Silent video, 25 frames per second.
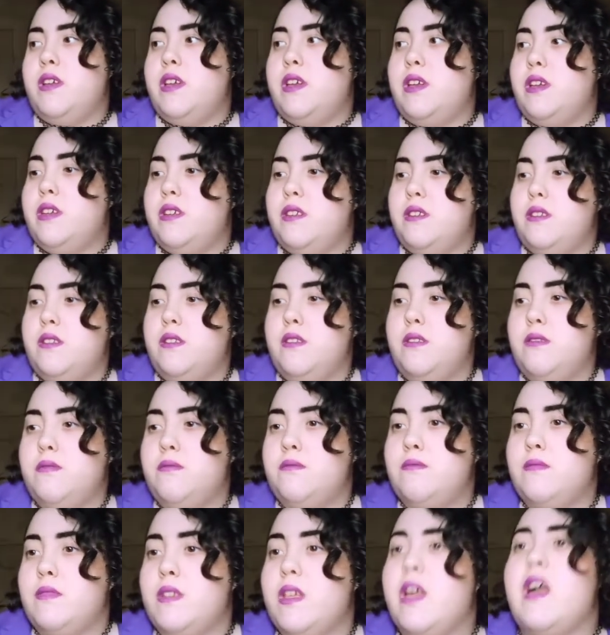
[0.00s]
And
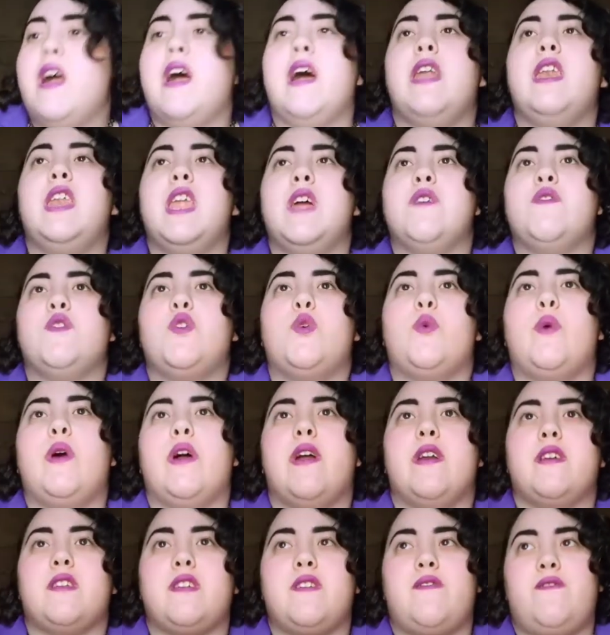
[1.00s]
I never
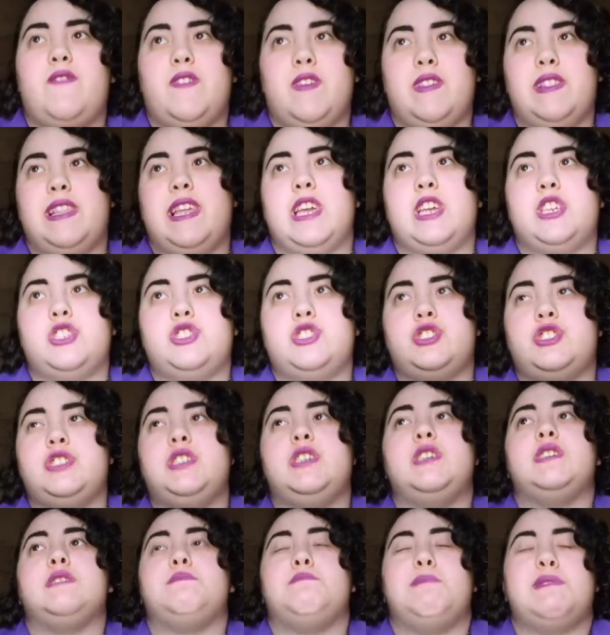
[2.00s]
want her to feel like
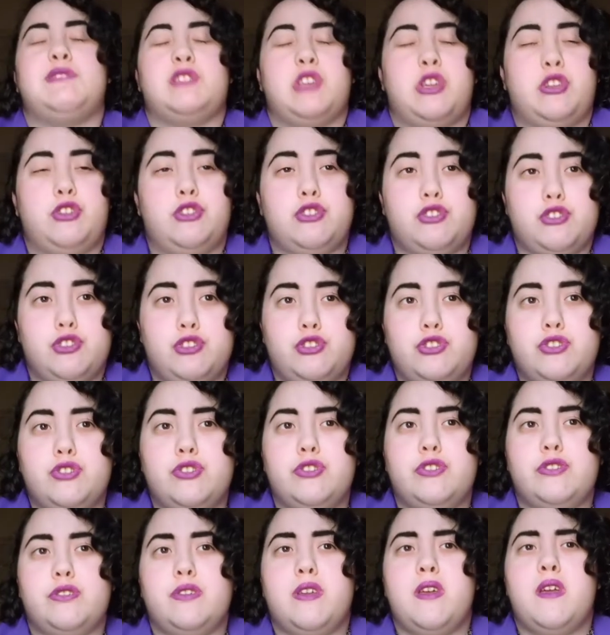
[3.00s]
she is
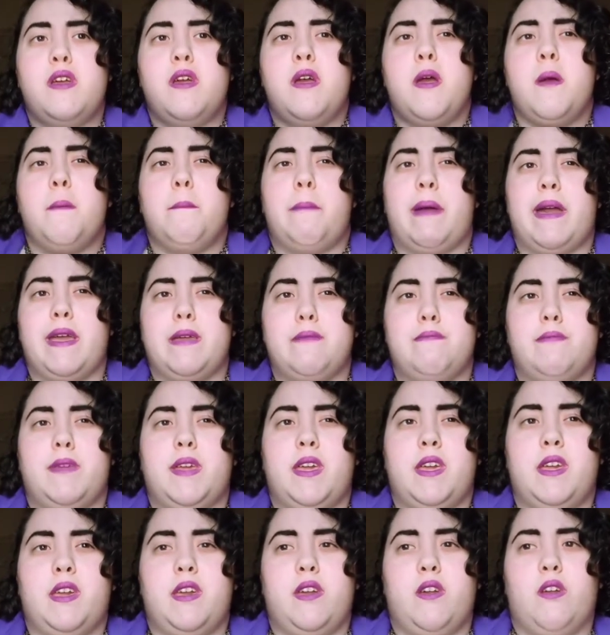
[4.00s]
misunderstood by
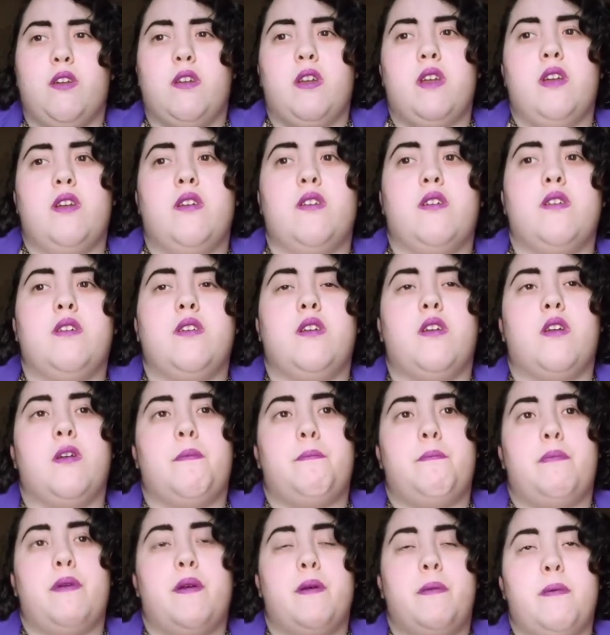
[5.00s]
me, or
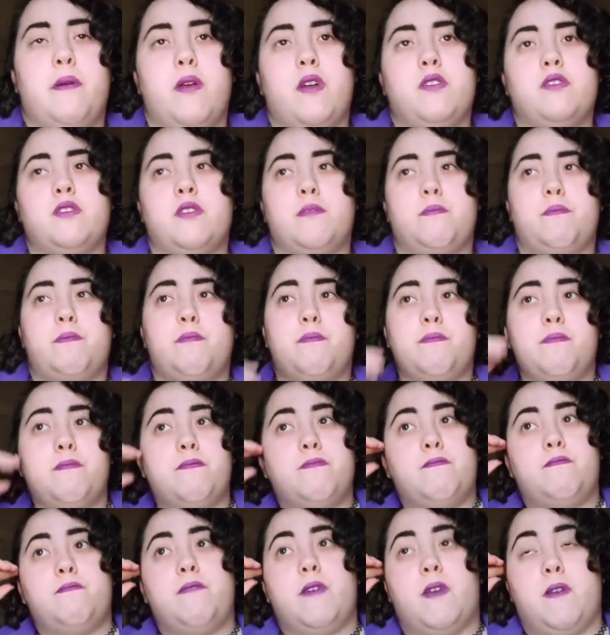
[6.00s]
her
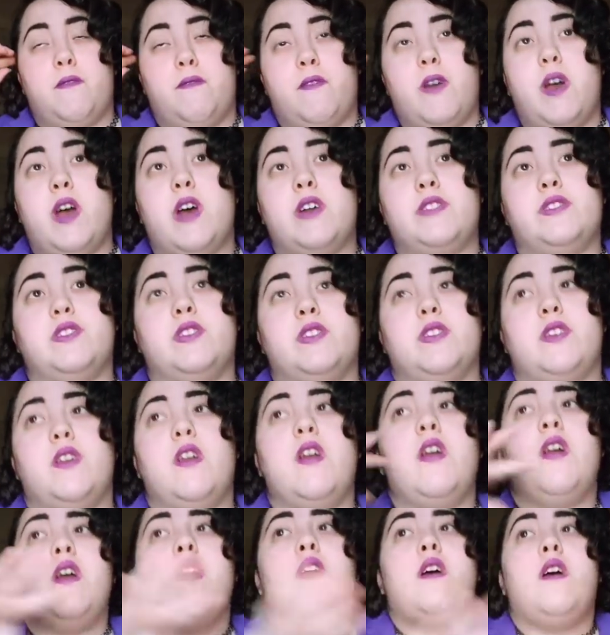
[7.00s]
father.
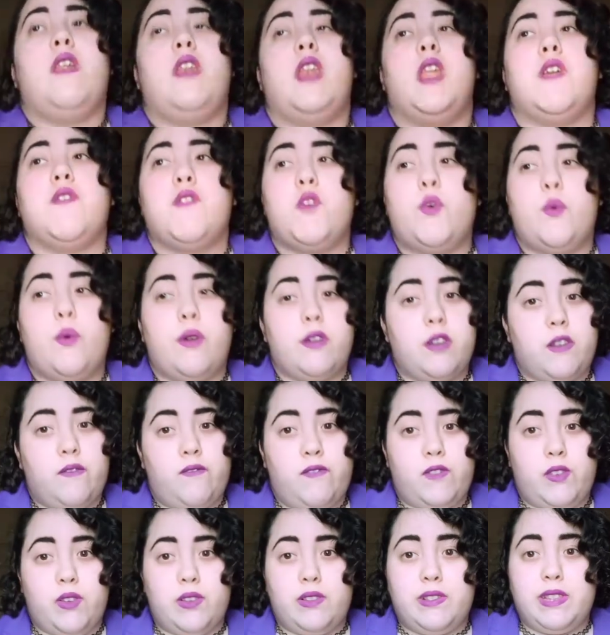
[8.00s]
Never want her to
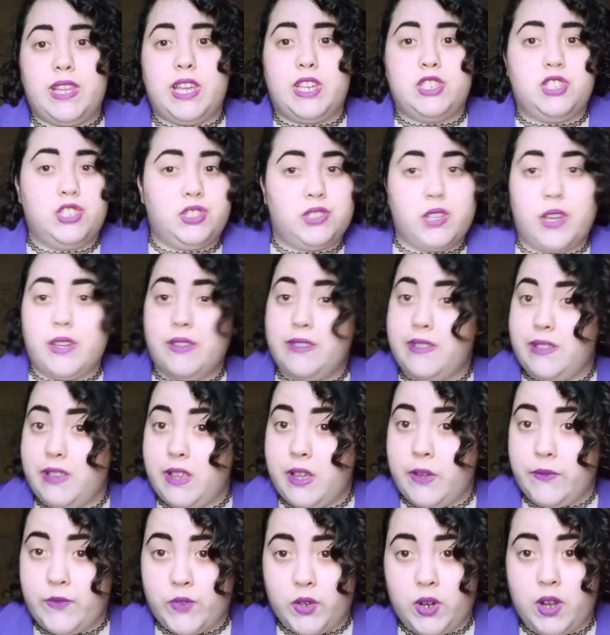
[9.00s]
feel like she's
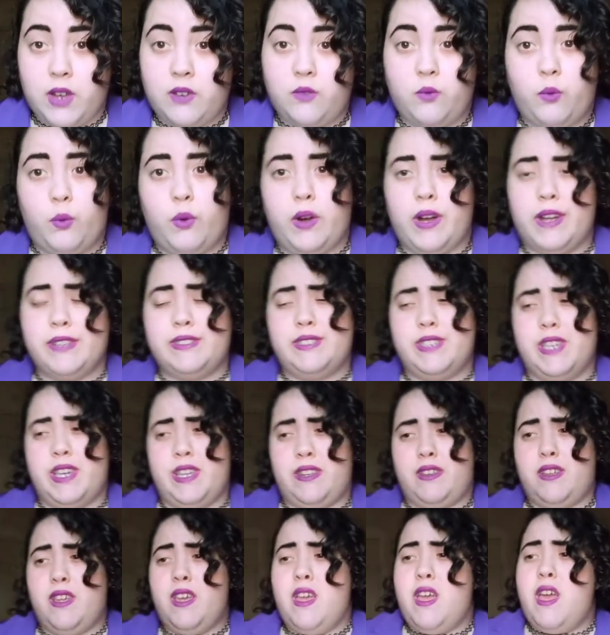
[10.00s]
unloved or
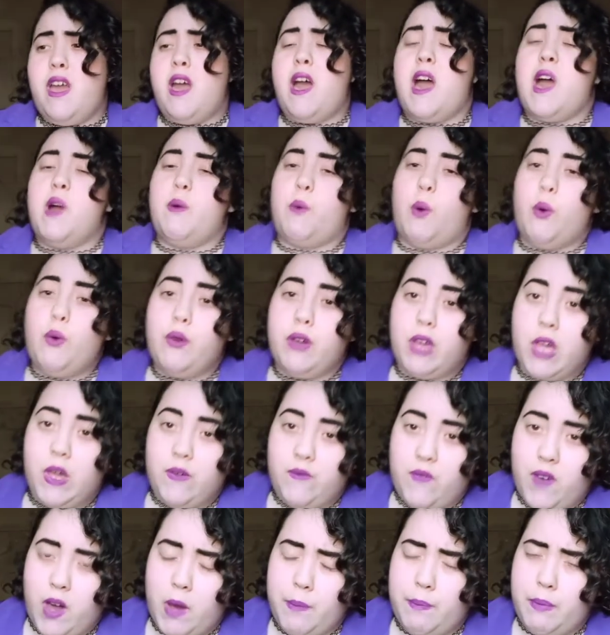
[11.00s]
unwanted. I won't
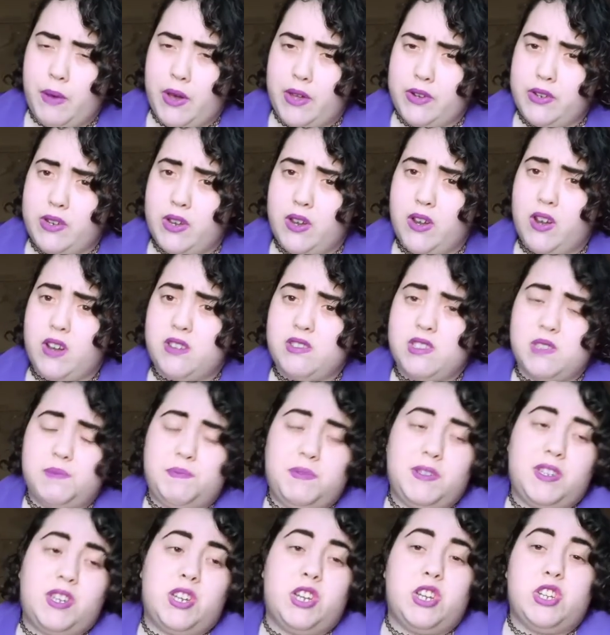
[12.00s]
give up on her just
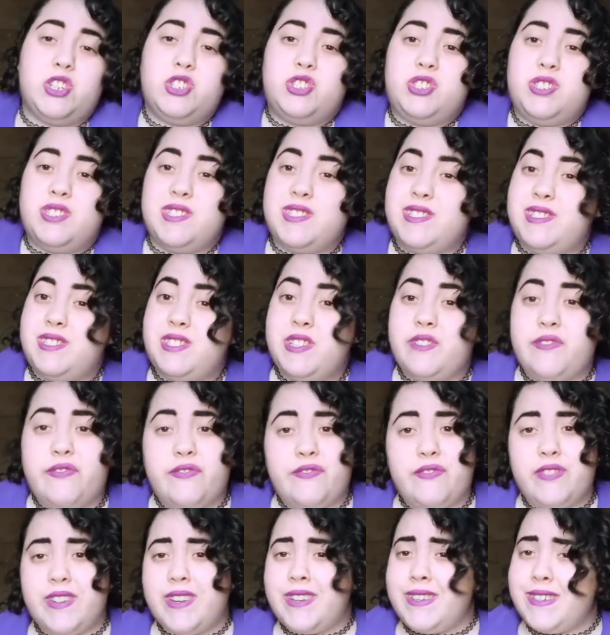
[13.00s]
because she's
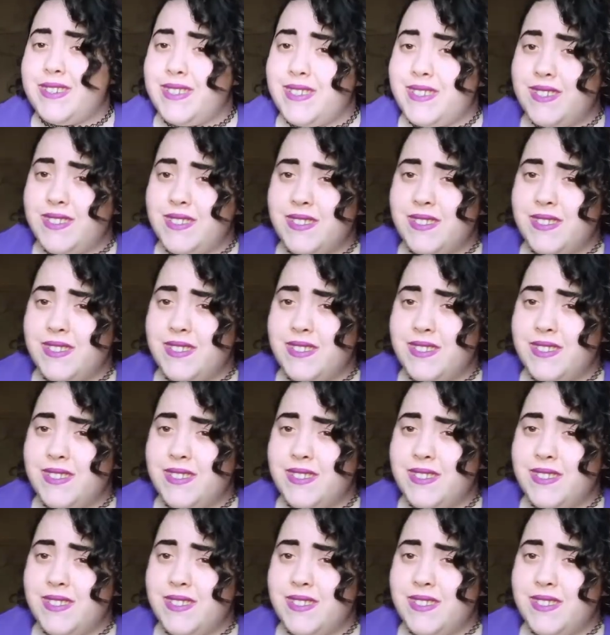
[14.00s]
different.